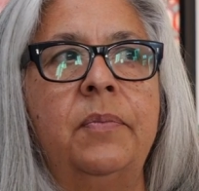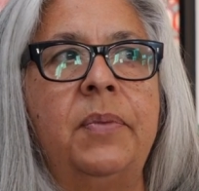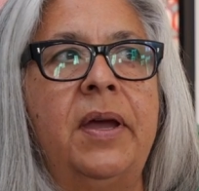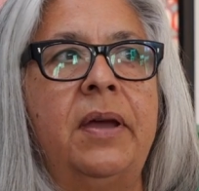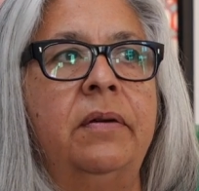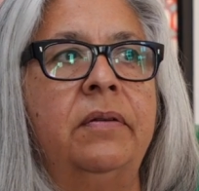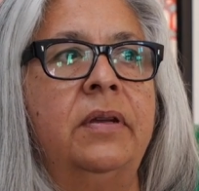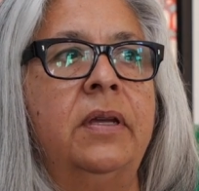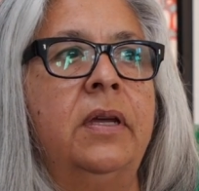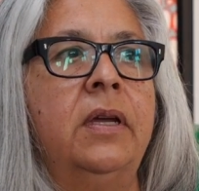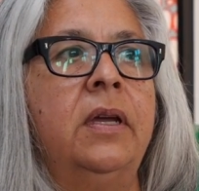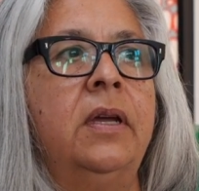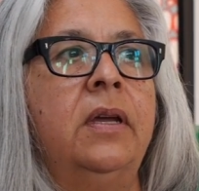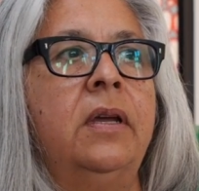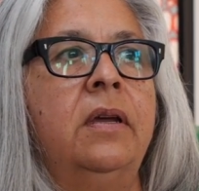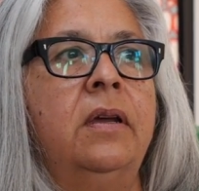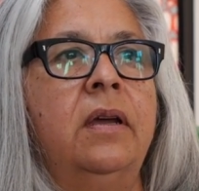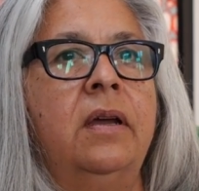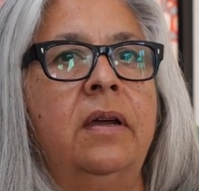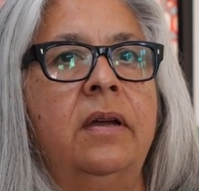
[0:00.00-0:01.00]
about
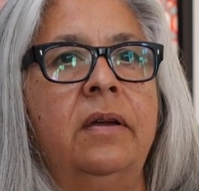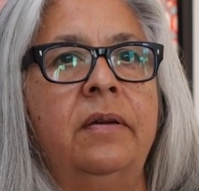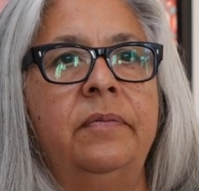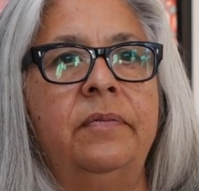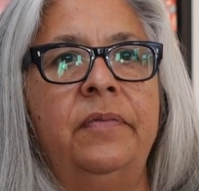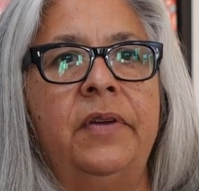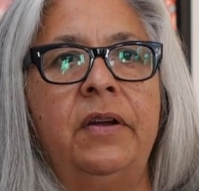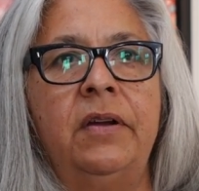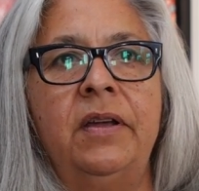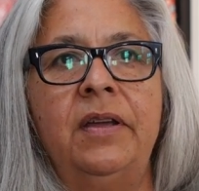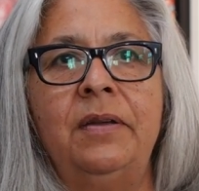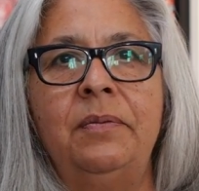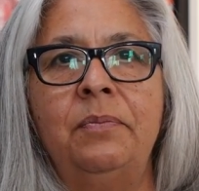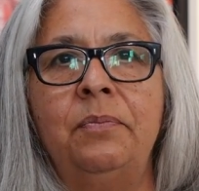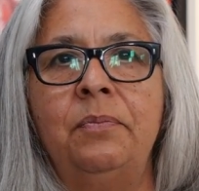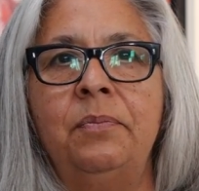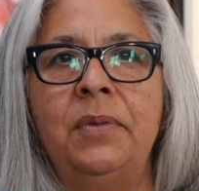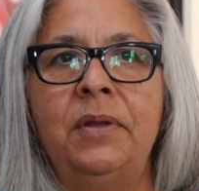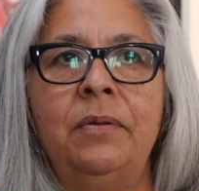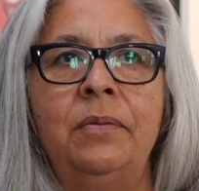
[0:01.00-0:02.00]
um, very
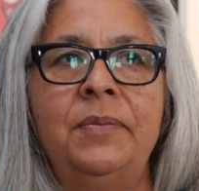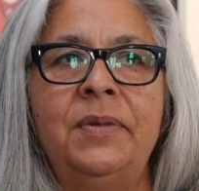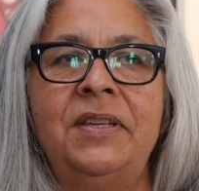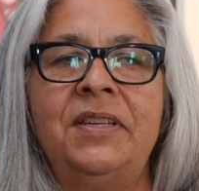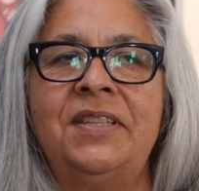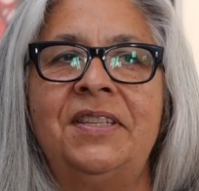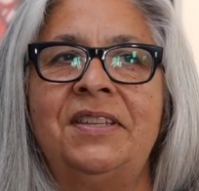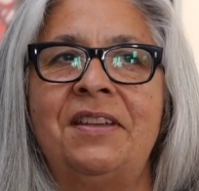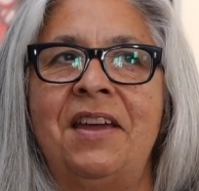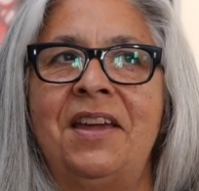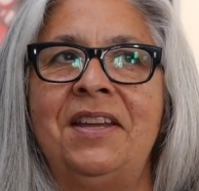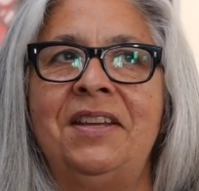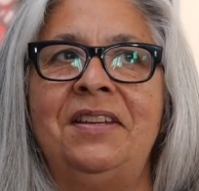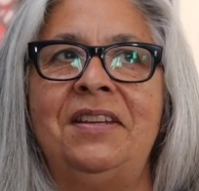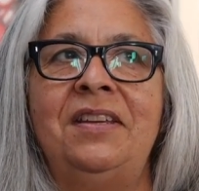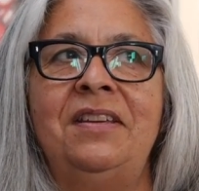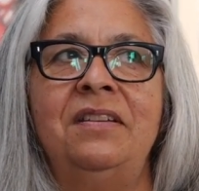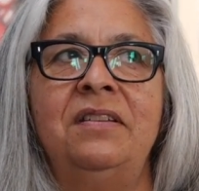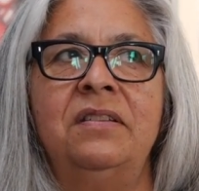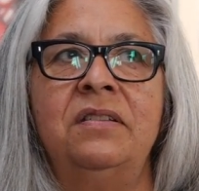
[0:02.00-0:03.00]
minimalist
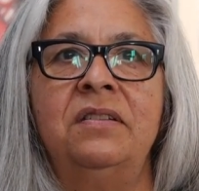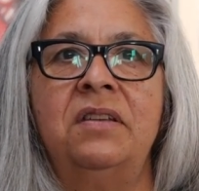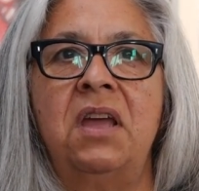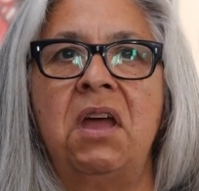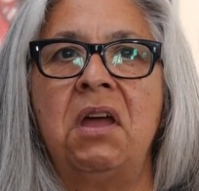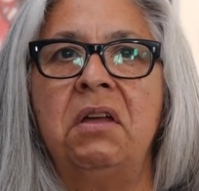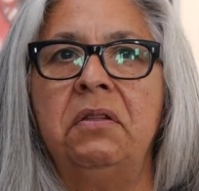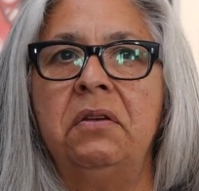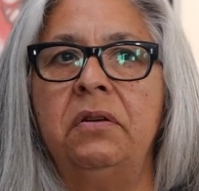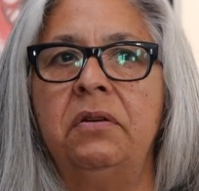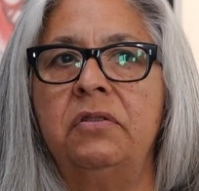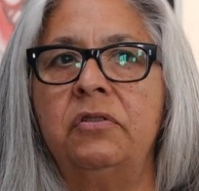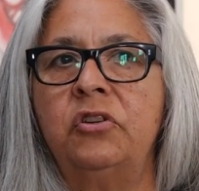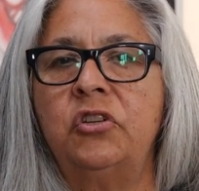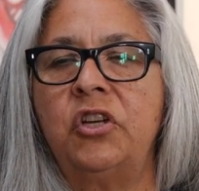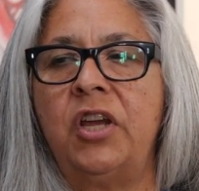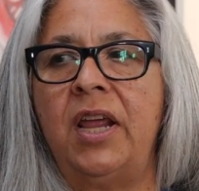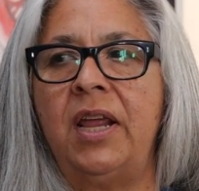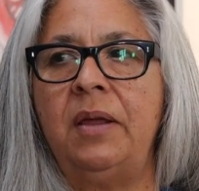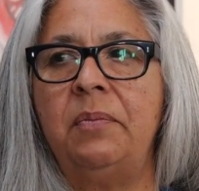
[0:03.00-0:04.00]
ideas, color,
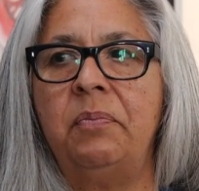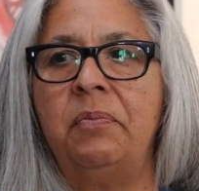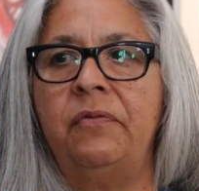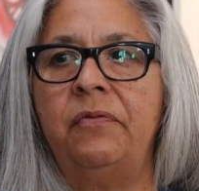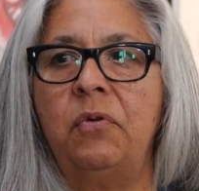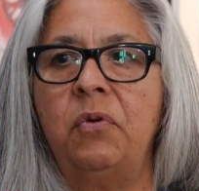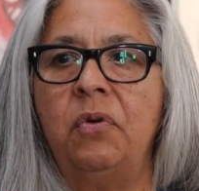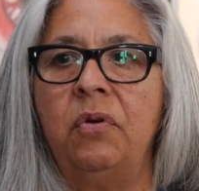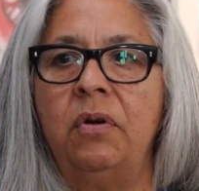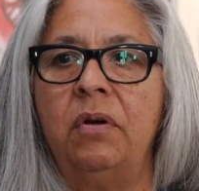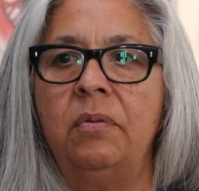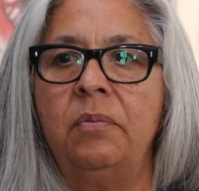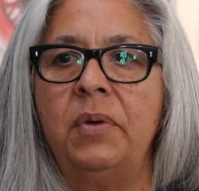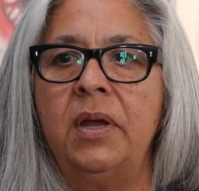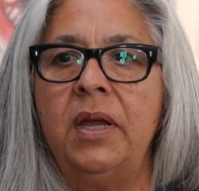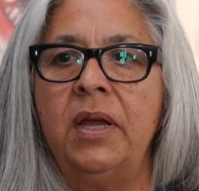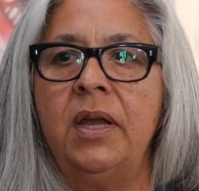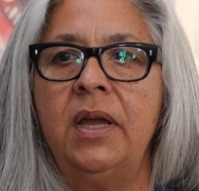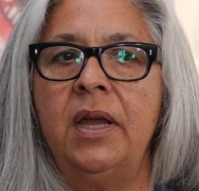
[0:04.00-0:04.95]
shape, form,